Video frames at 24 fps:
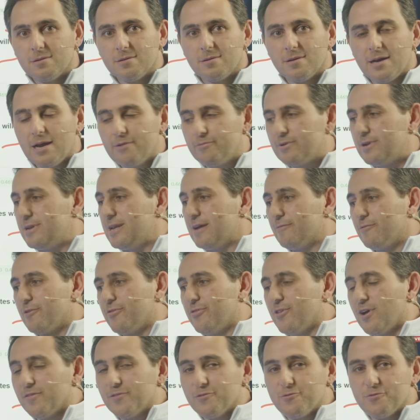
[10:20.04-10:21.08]
I would have never
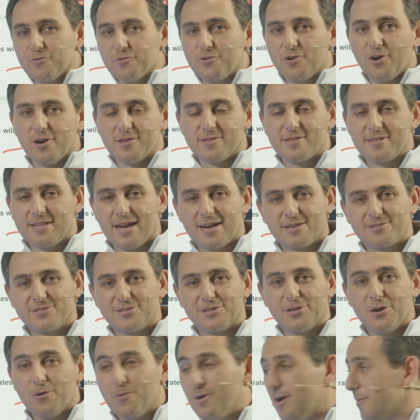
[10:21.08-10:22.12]
thought this would cause stocks
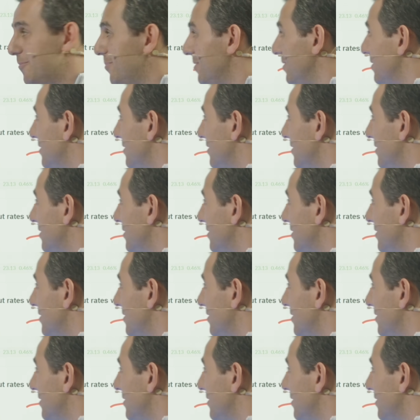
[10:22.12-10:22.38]
to go up.